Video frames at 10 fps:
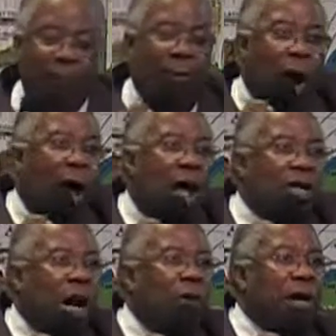And
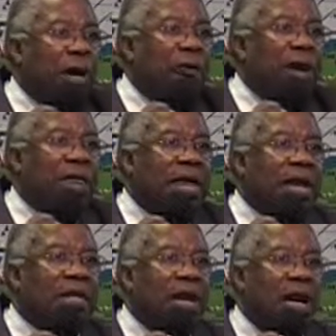Paul told the
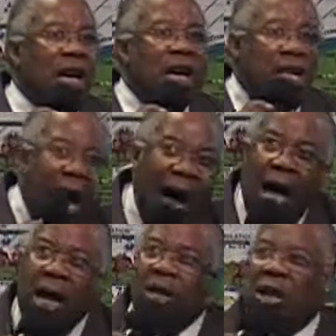Corinthians,
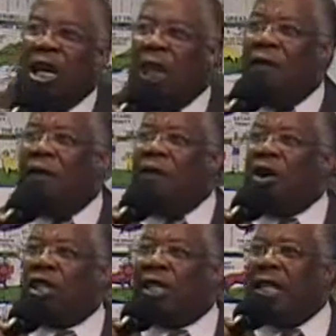tongues are given
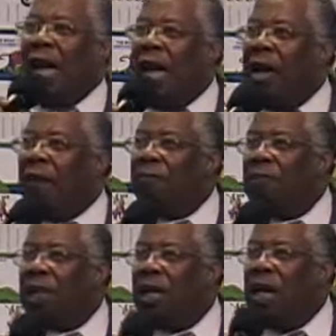for a
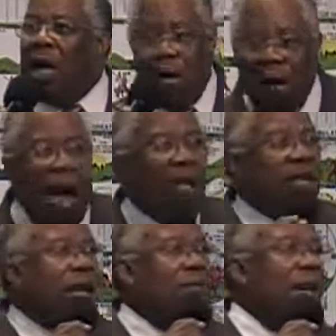sign,
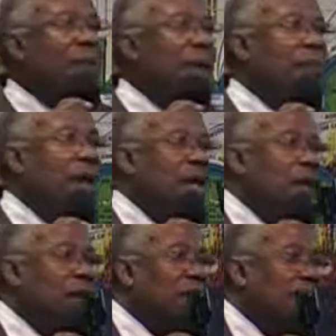not to them that
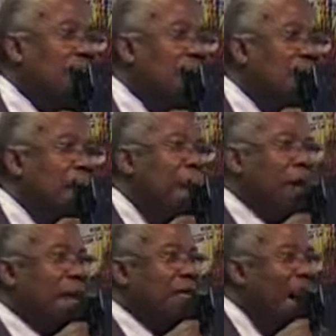believe, right,
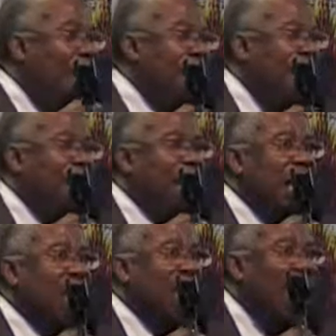but to them that
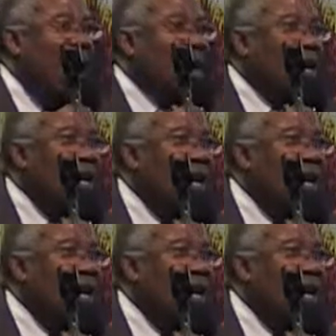believe not,